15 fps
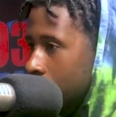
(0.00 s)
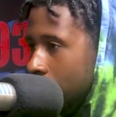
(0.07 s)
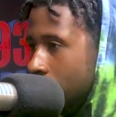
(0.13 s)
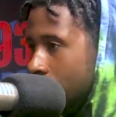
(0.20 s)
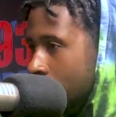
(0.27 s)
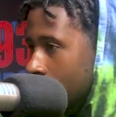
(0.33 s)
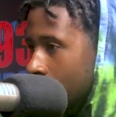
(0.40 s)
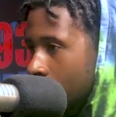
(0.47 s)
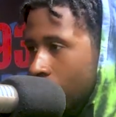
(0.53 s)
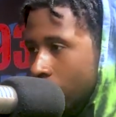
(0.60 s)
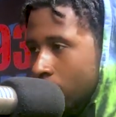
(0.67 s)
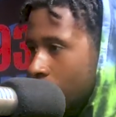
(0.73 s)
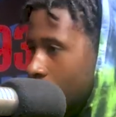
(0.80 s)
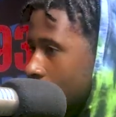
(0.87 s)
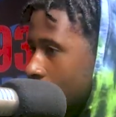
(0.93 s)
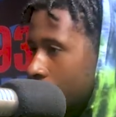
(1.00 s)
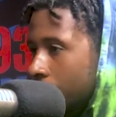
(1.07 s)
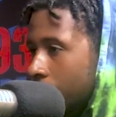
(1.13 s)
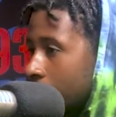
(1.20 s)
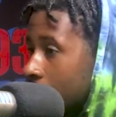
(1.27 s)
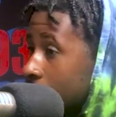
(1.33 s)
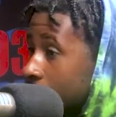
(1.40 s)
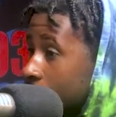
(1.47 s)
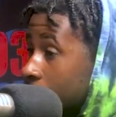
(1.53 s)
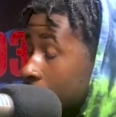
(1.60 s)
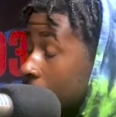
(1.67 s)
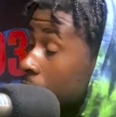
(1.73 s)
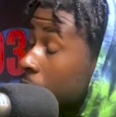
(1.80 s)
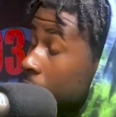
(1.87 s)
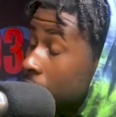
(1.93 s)
If one of us short on funds or
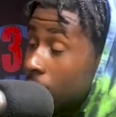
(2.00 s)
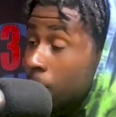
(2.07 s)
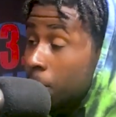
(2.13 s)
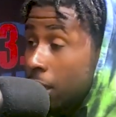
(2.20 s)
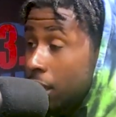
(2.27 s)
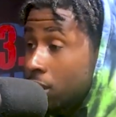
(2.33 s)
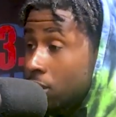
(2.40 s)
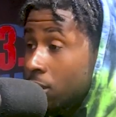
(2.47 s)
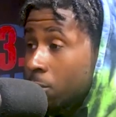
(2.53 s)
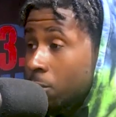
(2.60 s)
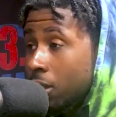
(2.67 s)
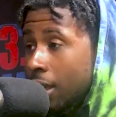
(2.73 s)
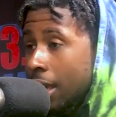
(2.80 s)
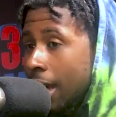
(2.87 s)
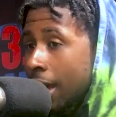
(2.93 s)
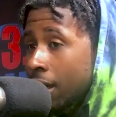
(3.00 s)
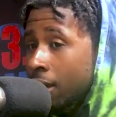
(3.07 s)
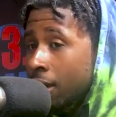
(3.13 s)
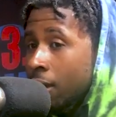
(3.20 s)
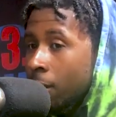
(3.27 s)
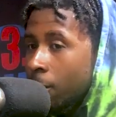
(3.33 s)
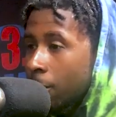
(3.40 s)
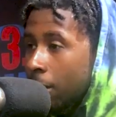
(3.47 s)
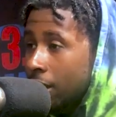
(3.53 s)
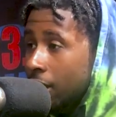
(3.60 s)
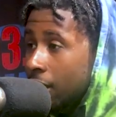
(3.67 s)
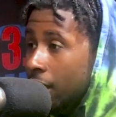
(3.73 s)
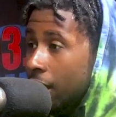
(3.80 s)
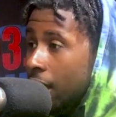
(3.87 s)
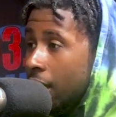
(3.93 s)
whatever, we gonna make sure we got it, rather
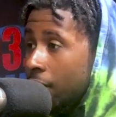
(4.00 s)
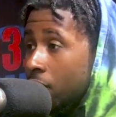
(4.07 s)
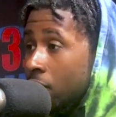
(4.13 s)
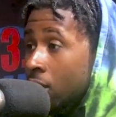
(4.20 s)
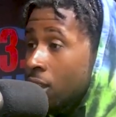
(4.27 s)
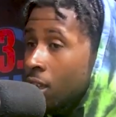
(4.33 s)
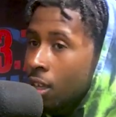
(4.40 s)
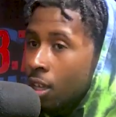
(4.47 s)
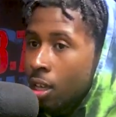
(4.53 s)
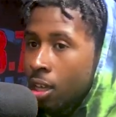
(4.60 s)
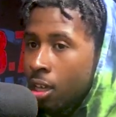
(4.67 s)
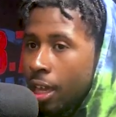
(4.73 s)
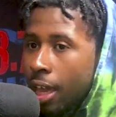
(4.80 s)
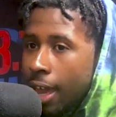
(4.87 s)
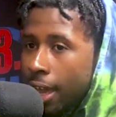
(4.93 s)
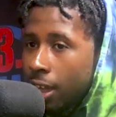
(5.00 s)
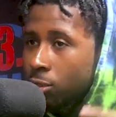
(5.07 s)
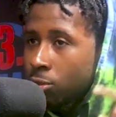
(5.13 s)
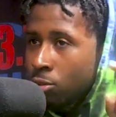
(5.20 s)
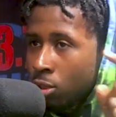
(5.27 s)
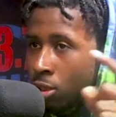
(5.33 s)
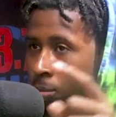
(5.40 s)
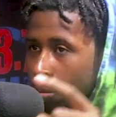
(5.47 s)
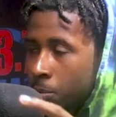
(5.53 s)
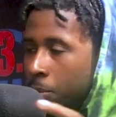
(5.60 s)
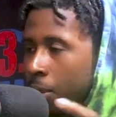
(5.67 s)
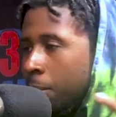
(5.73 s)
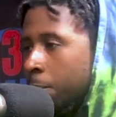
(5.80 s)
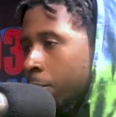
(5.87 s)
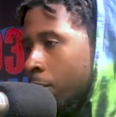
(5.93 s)
than having extra
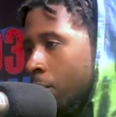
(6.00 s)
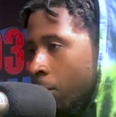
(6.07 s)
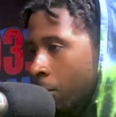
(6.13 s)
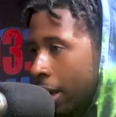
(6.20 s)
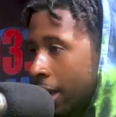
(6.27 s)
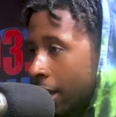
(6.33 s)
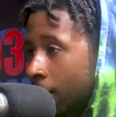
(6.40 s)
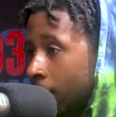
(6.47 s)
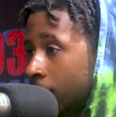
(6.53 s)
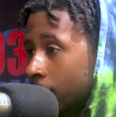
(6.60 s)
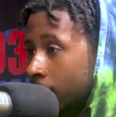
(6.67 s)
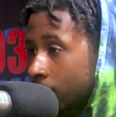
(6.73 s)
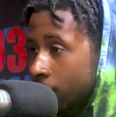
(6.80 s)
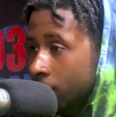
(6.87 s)
people around.